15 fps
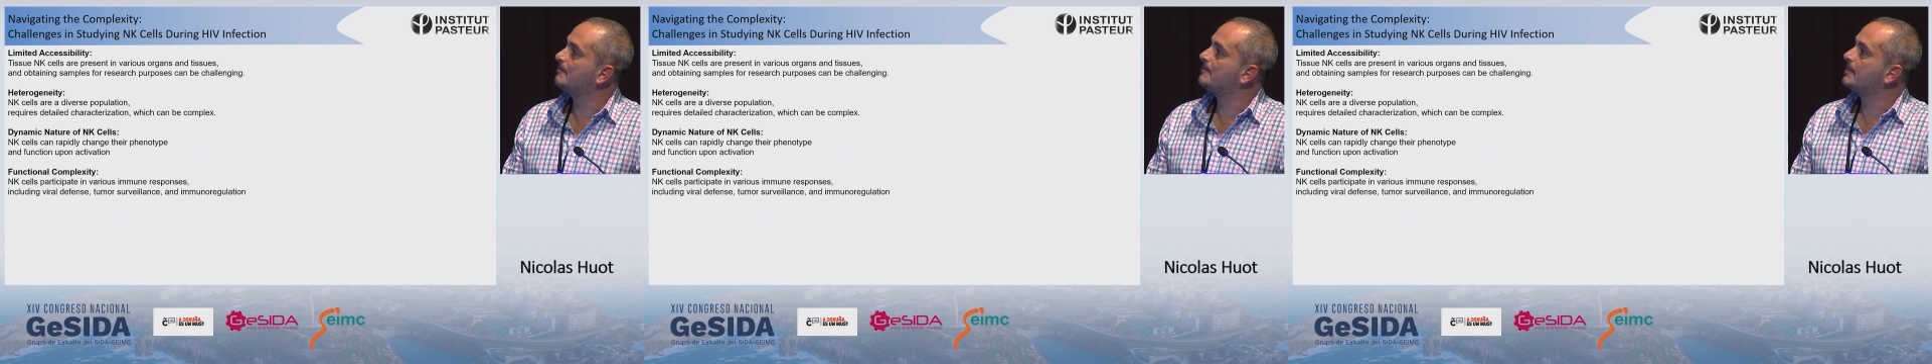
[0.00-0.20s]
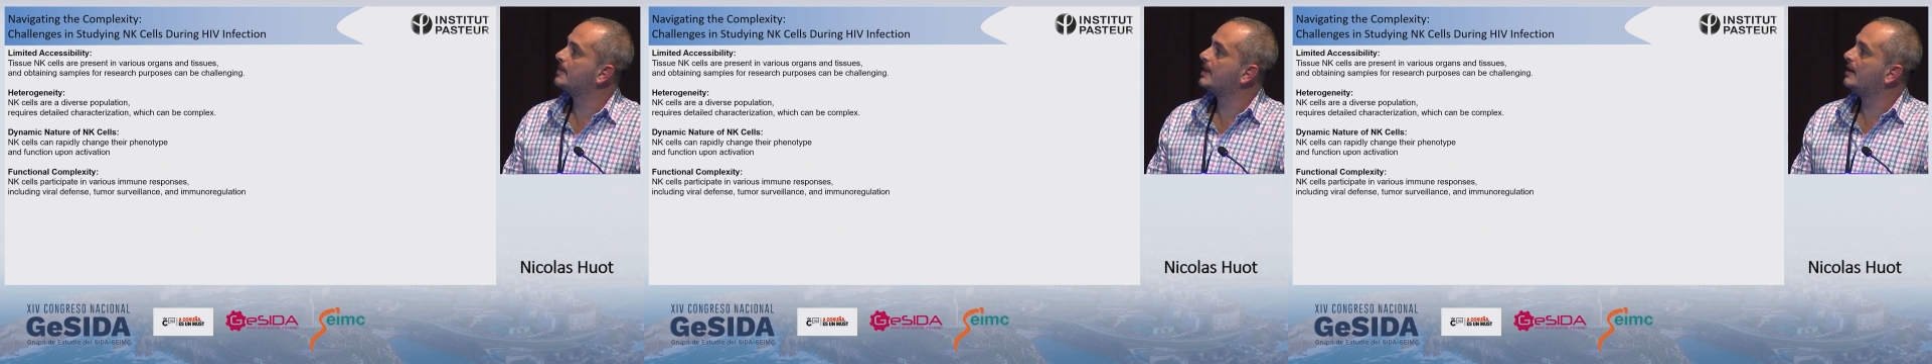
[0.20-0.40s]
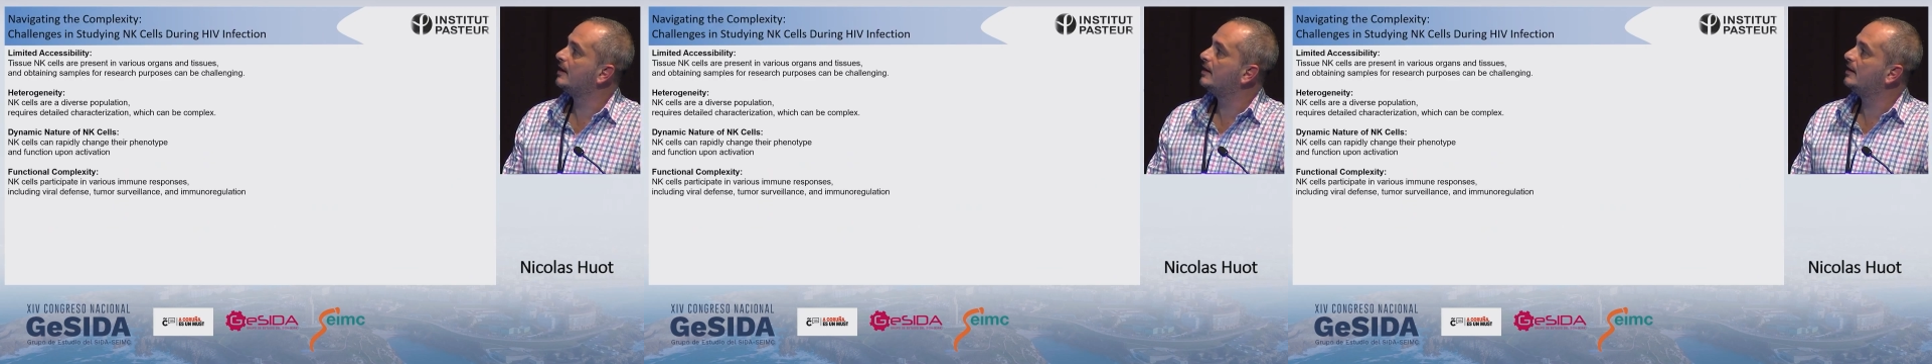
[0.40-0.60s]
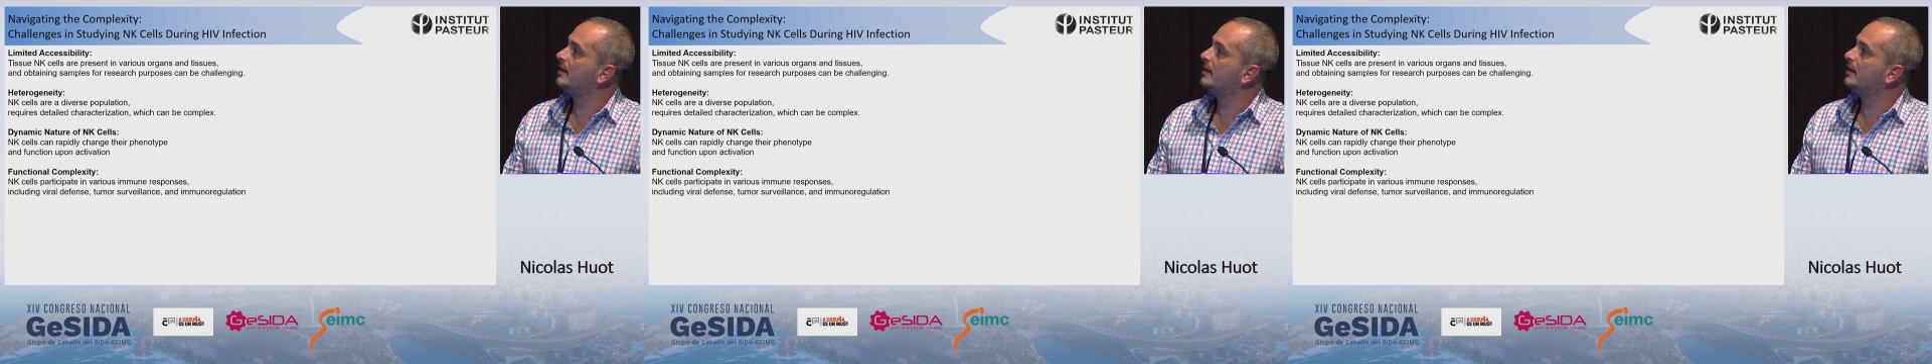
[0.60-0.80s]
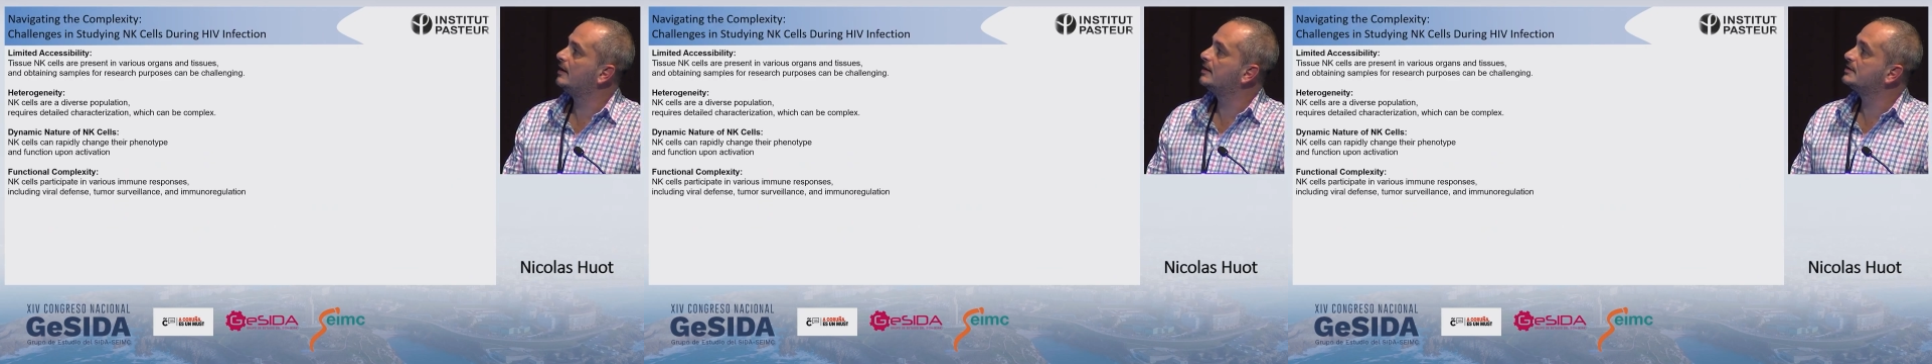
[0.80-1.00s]

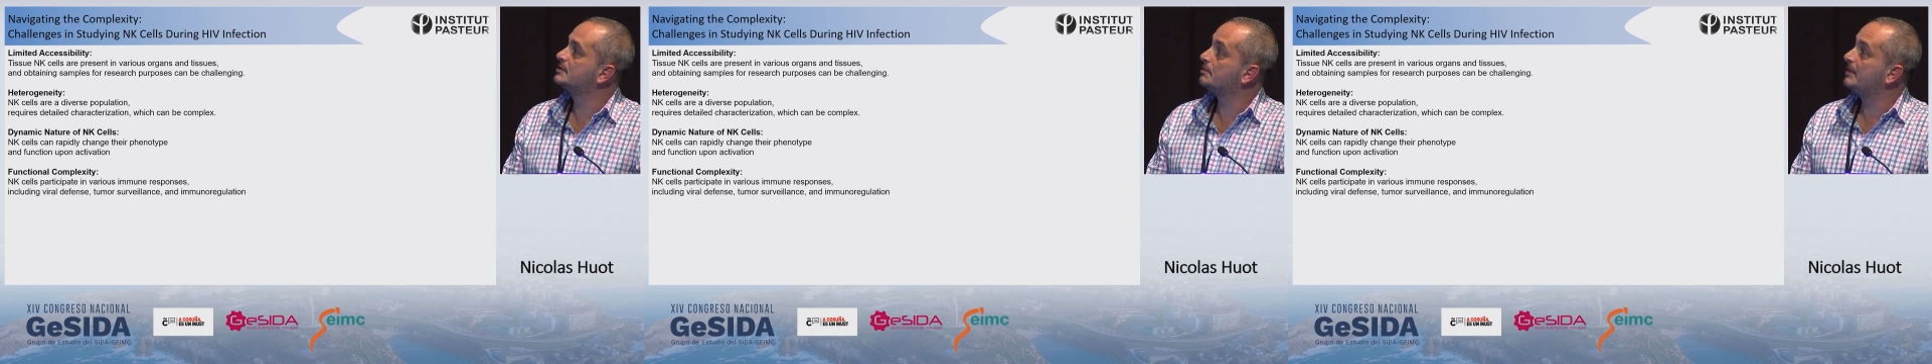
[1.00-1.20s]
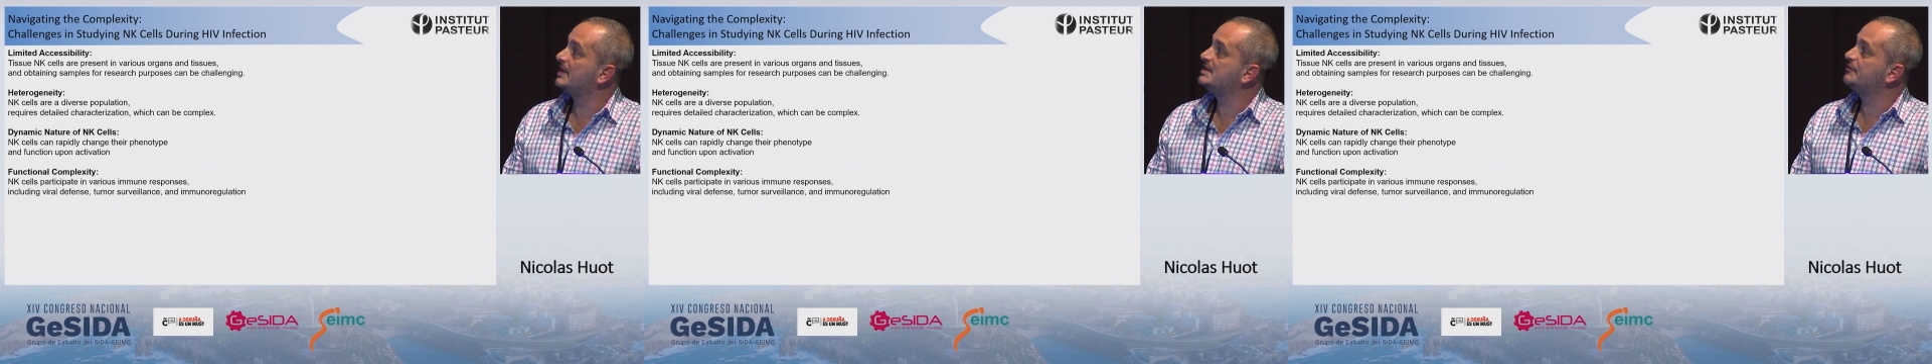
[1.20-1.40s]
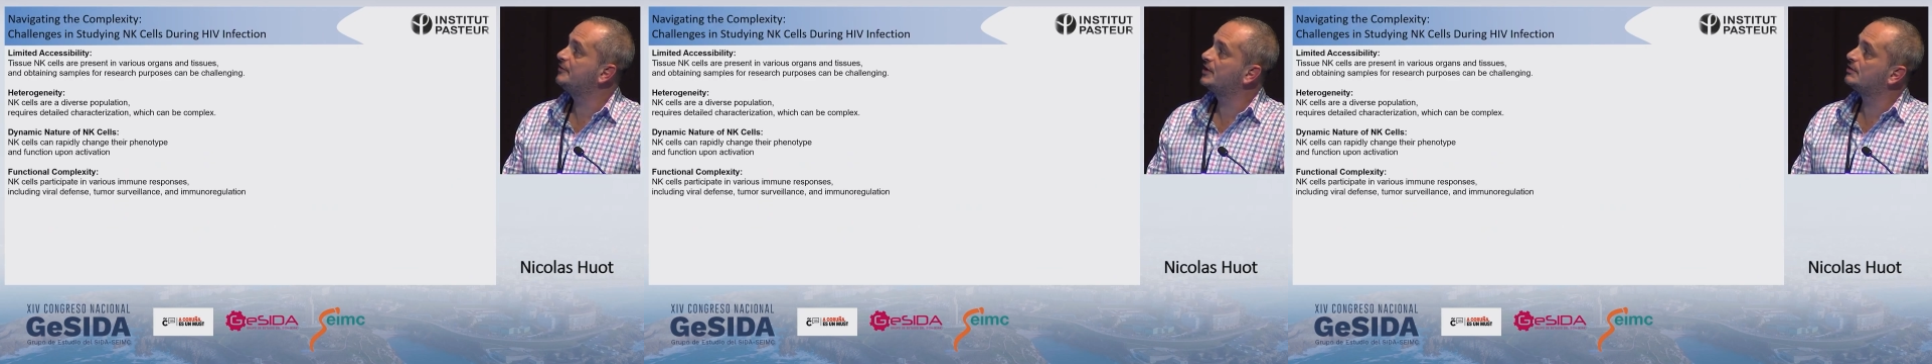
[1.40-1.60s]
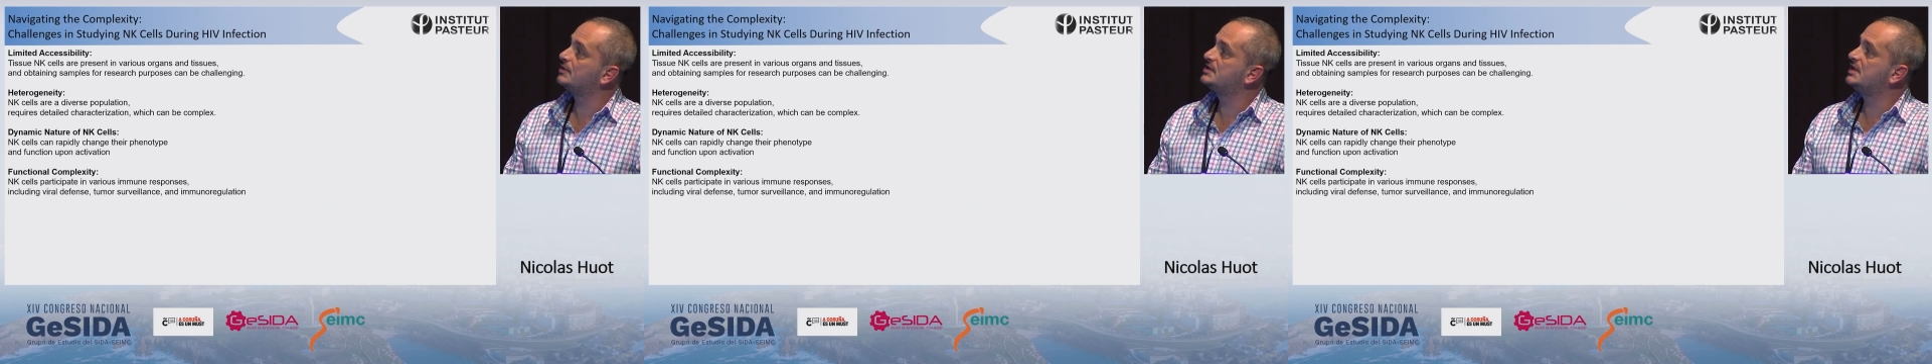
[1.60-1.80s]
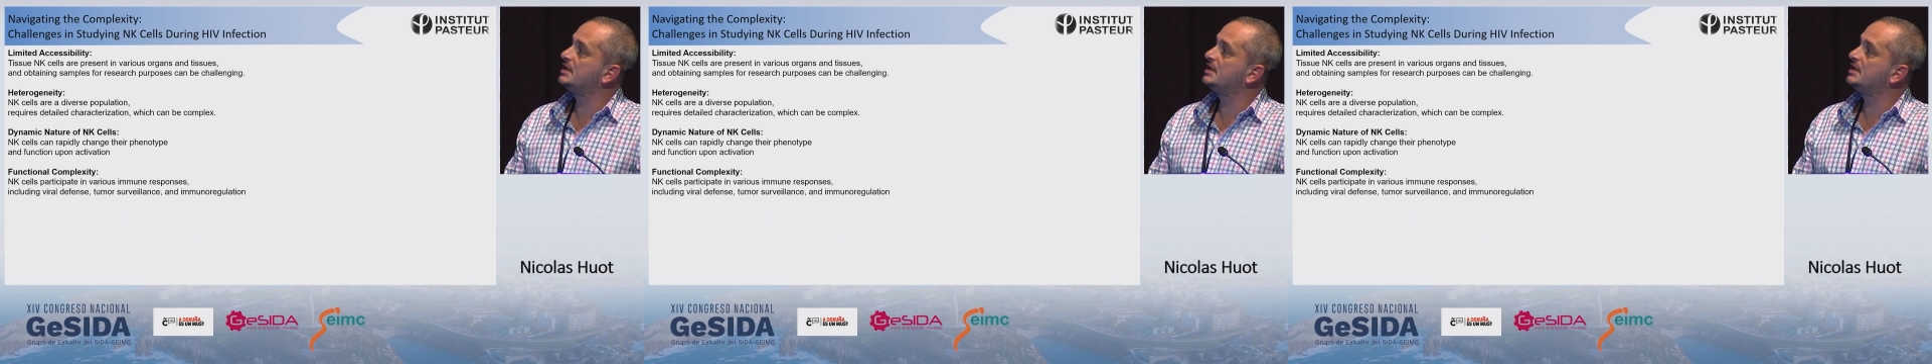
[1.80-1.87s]
The main difficulty